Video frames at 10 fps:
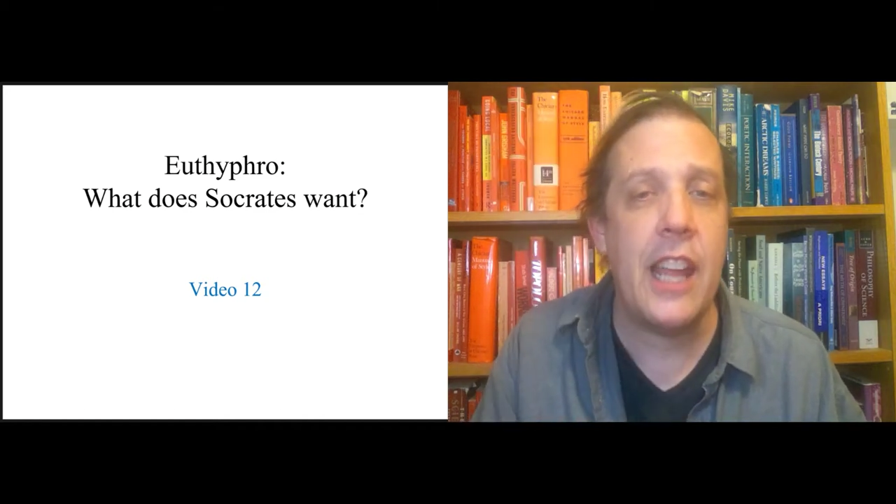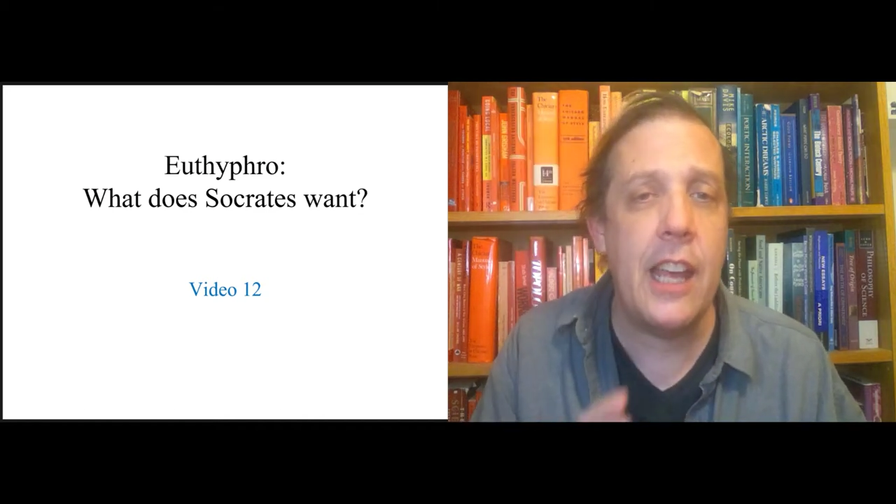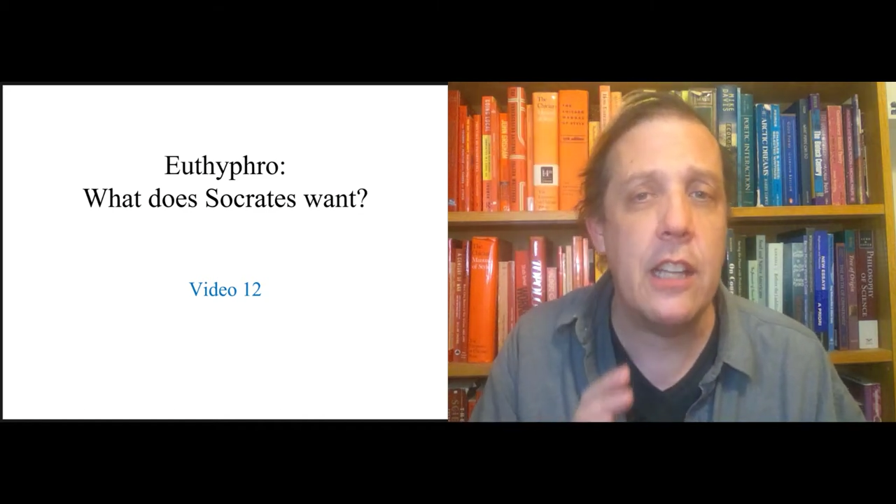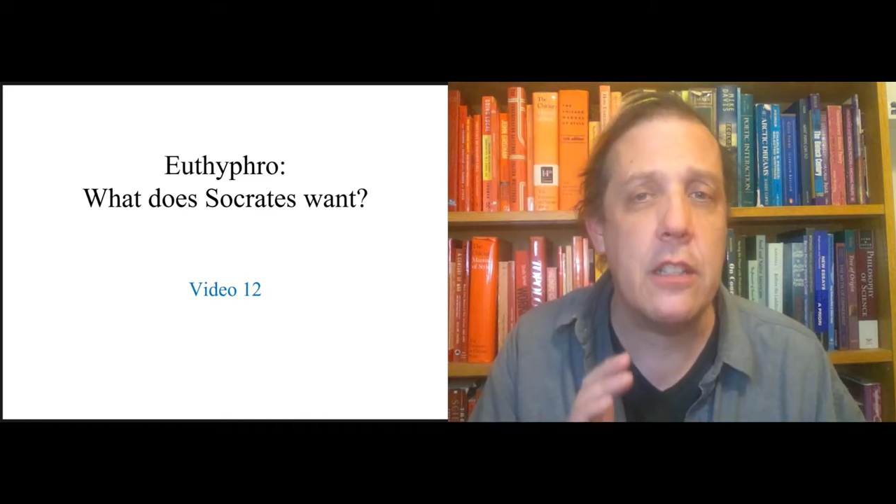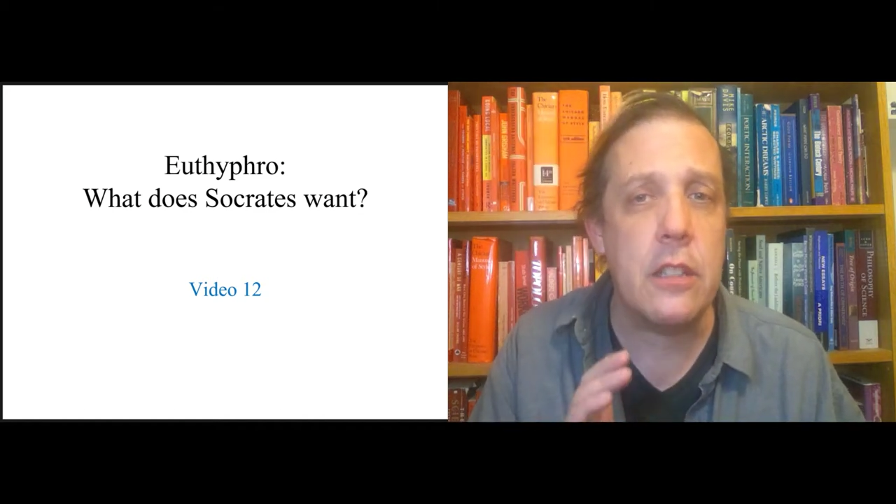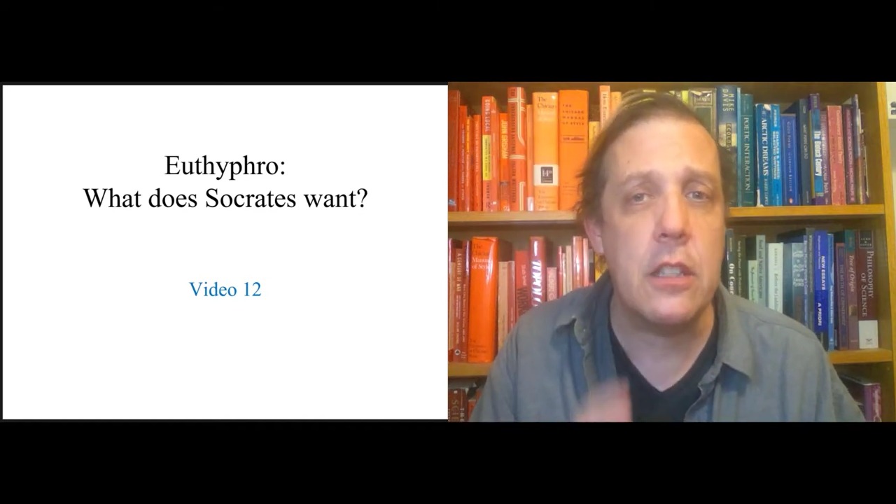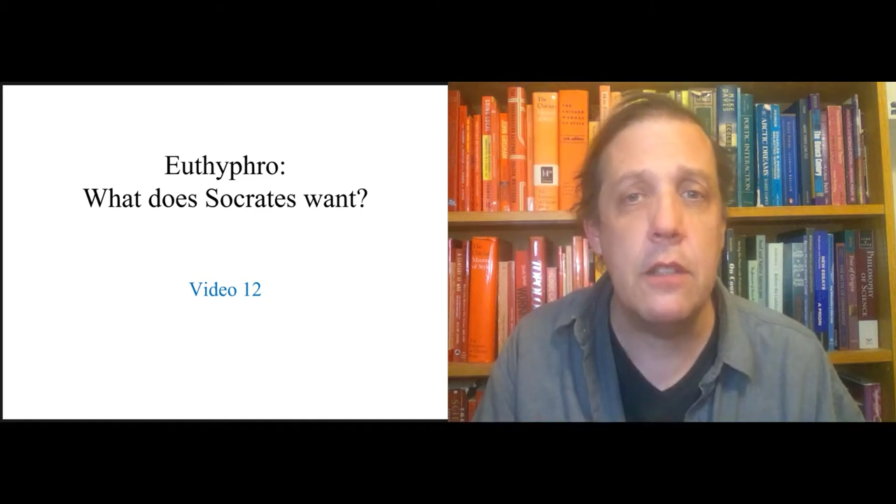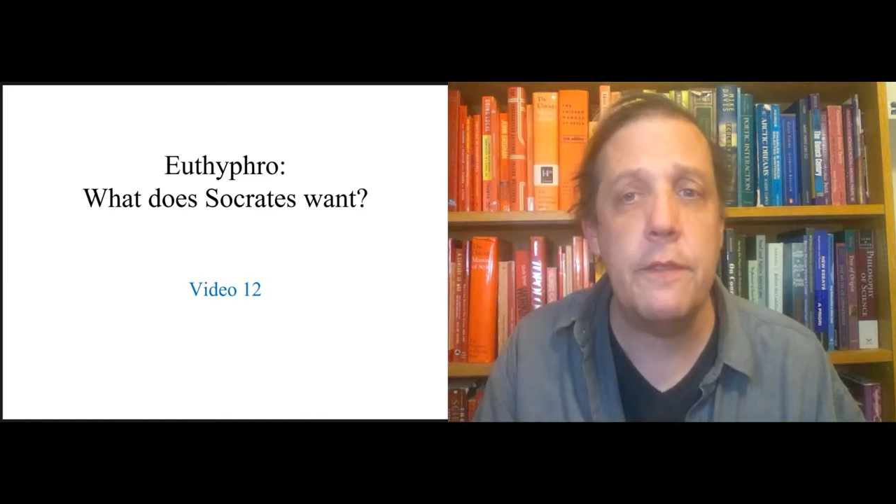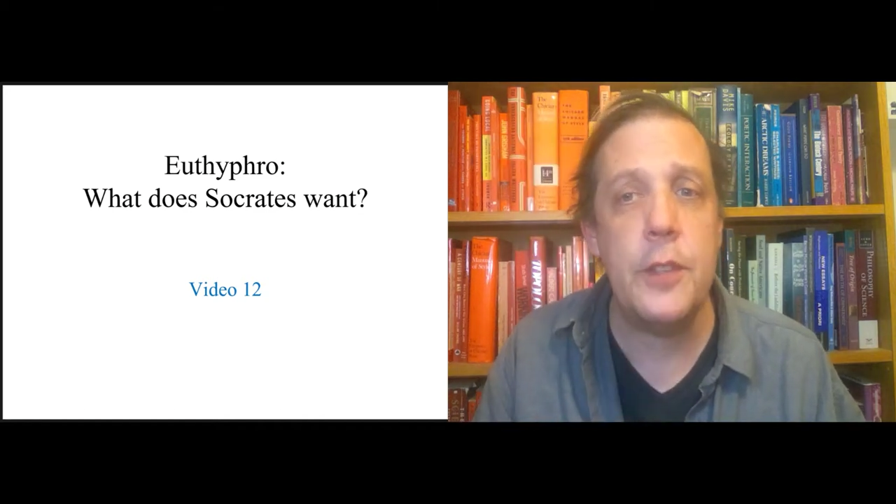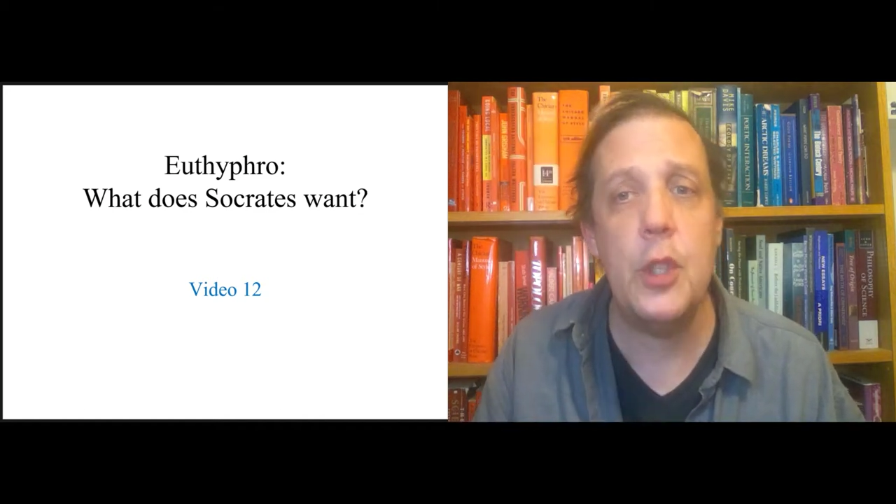and
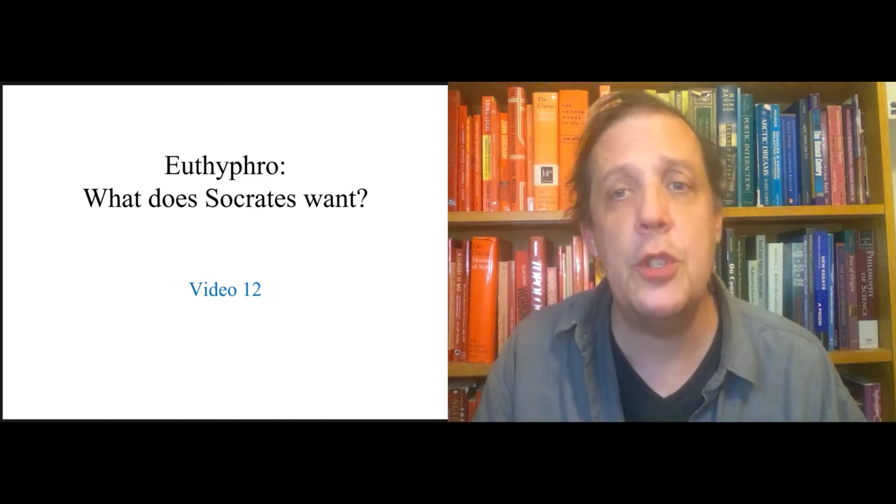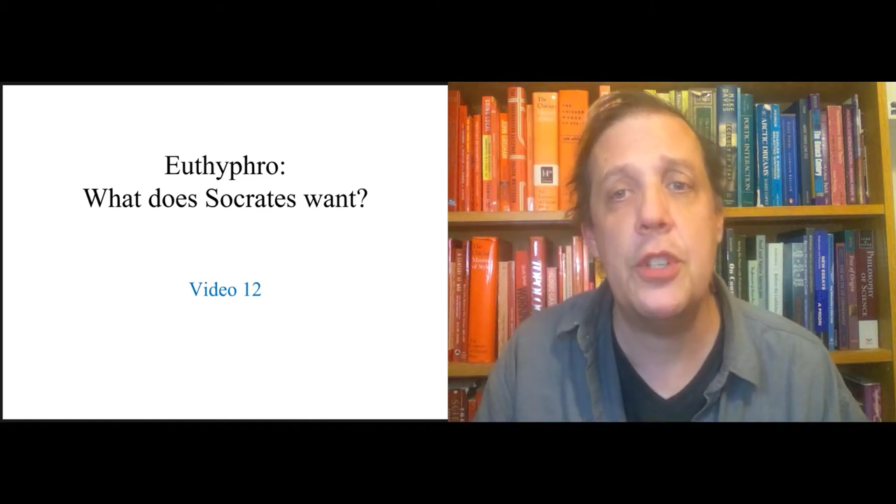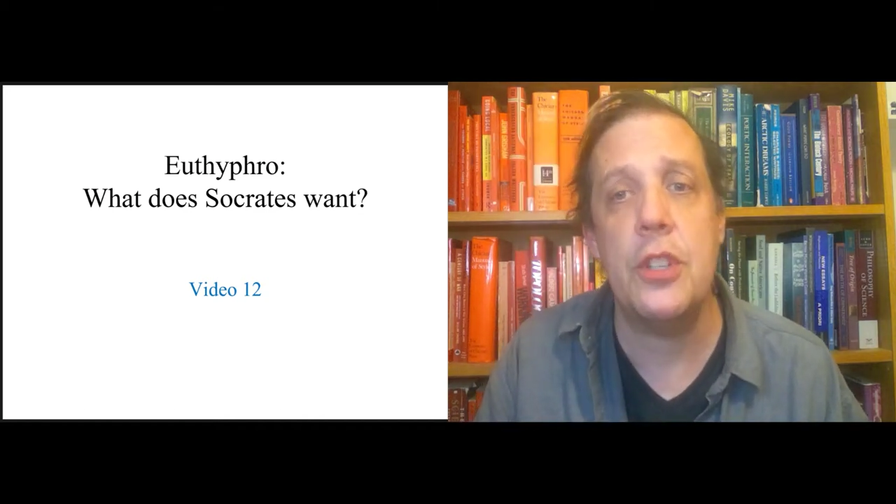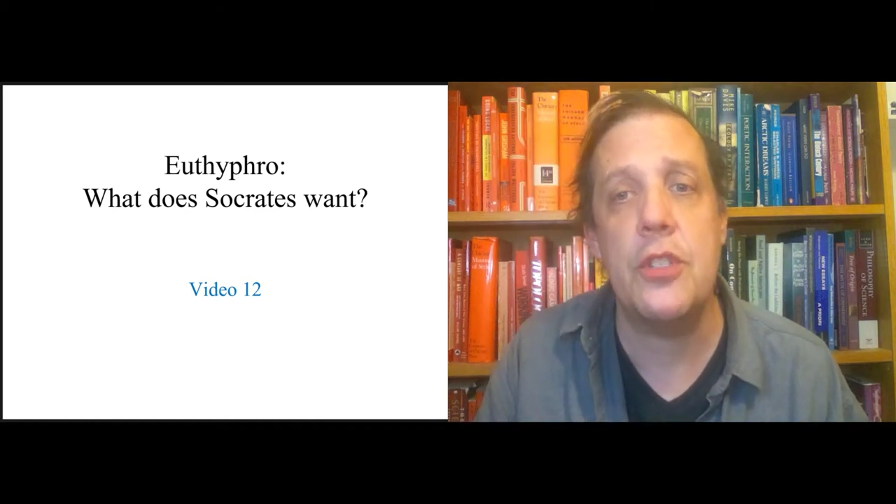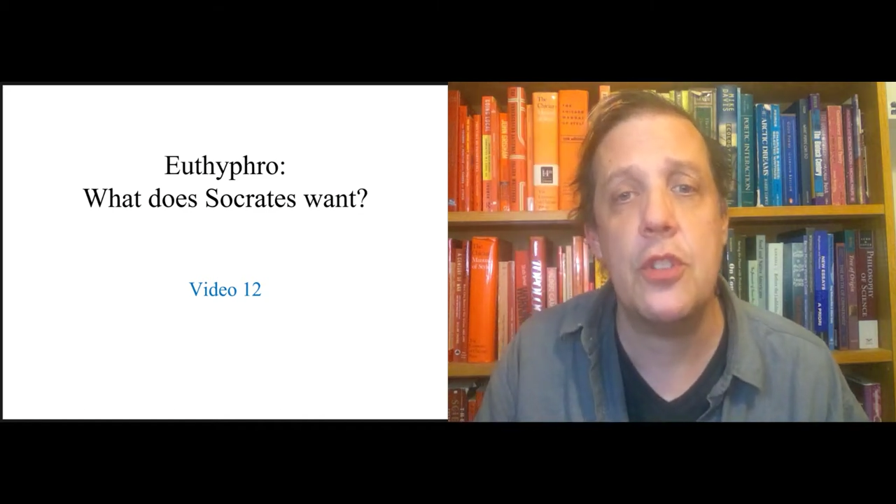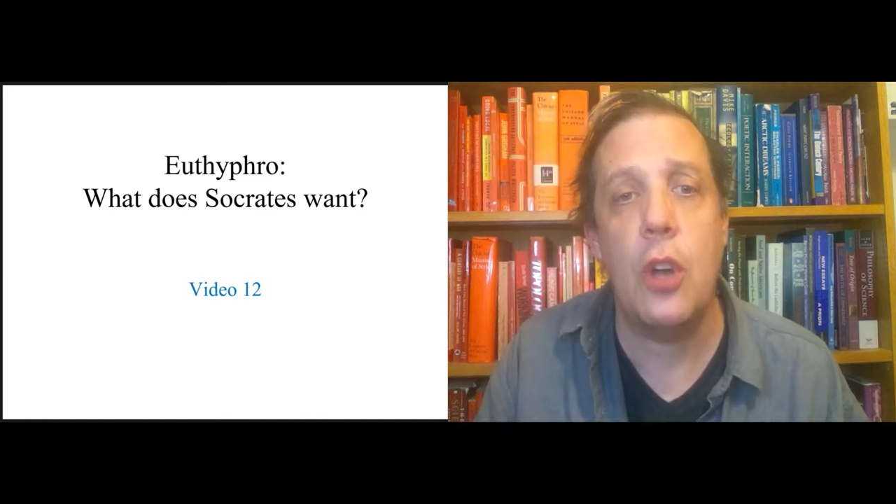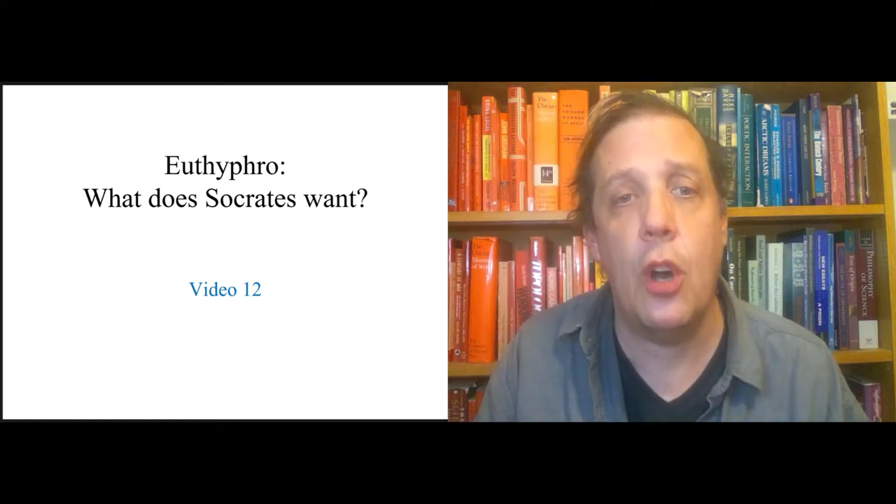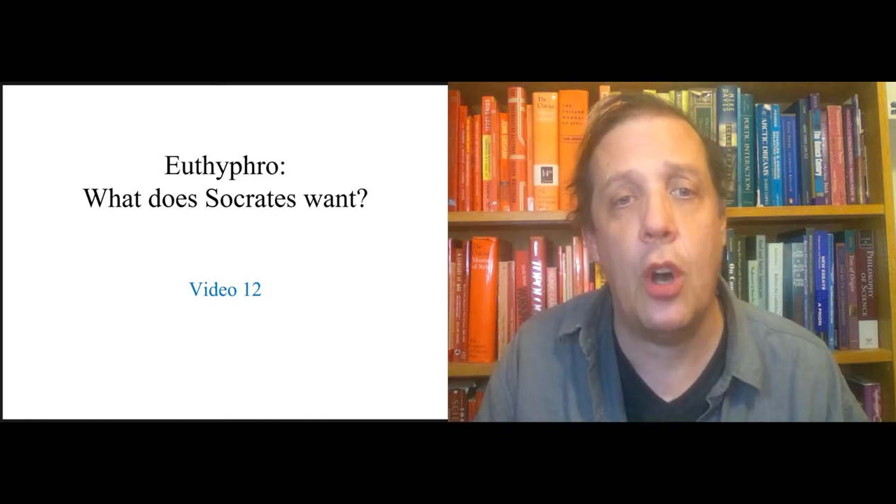Confucius